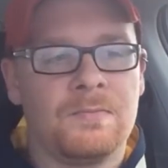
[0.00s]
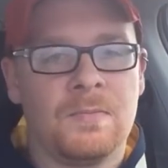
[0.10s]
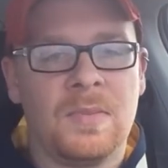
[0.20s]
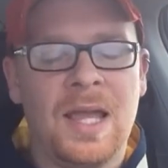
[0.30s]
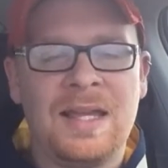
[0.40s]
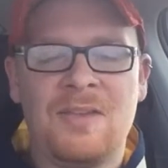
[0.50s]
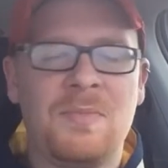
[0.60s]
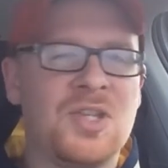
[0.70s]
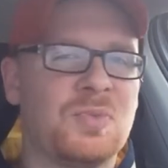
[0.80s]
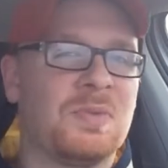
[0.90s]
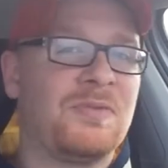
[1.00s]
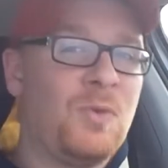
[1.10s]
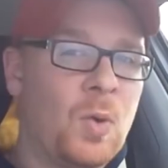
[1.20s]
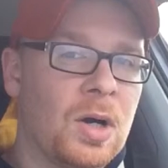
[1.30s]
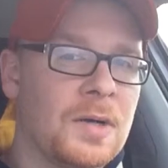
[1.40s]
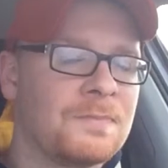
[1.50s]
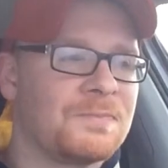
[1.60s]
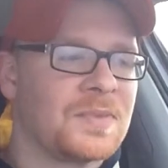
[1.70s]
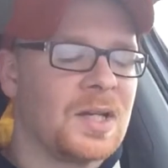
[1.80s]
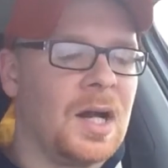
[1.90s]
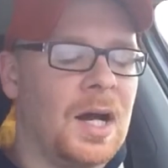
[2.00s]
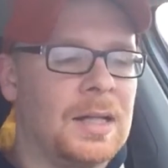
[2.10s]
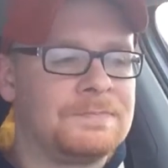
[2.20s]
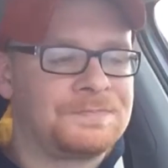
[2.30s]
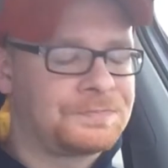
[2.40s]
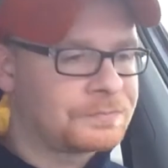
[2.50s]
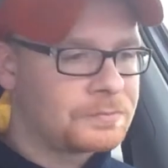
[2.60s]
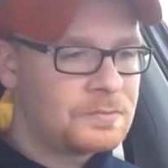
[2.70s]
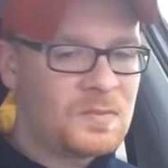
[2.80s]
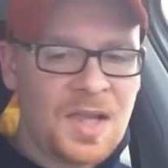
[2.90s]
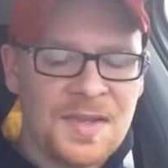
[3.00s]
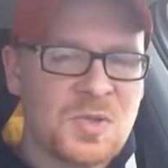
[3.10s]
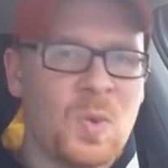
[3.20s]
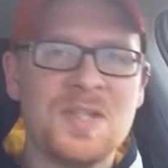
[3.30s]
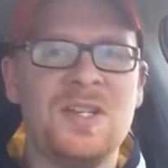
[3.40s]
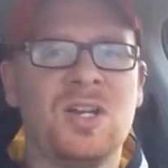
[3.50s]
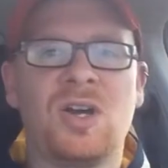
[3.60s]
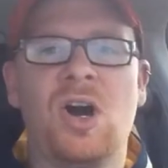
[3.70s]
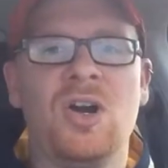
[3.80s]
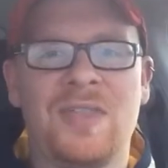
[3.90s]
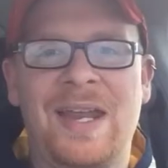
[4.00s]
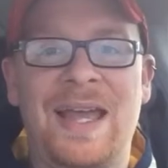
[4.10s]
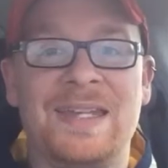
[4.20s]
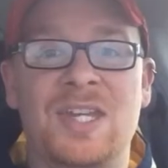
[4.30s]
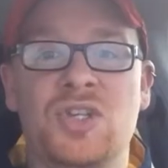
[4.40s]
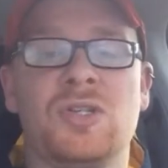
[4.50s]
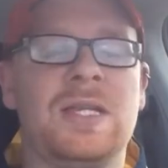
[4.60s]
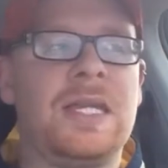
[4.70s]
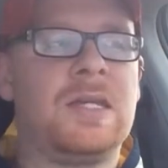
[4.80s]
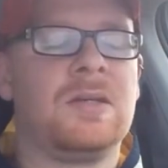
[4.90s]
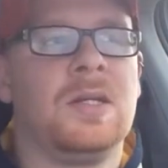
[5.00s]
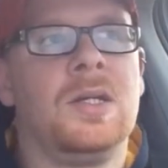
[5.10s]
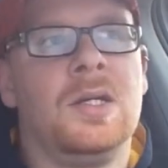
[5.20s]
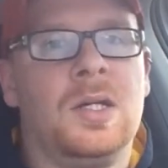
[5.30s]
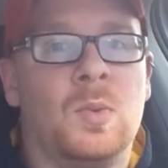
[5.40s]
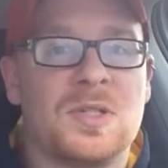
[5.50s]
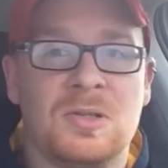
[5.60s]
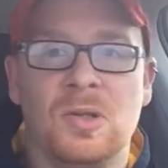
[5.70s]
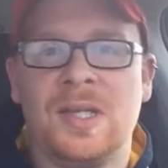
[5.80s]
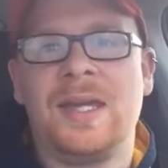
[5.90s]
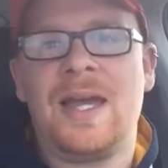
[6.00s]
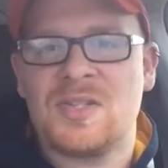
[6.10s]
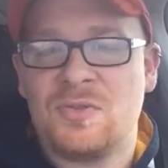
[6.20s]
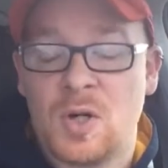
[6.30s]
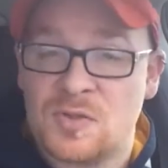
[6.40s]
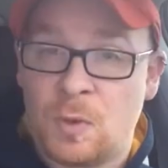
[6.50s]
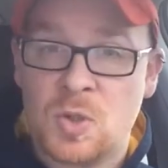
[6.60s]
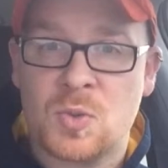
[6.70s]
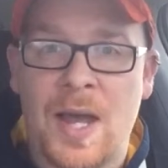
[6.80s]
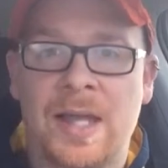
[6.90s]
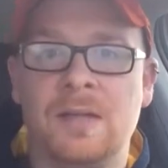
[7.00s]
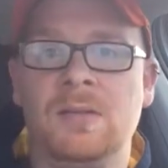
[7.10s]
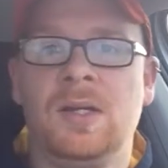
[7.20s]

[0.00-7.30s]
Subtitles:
Like I've mentioned before, this wasn't a car that I initially was looking at as far as Volkswagen.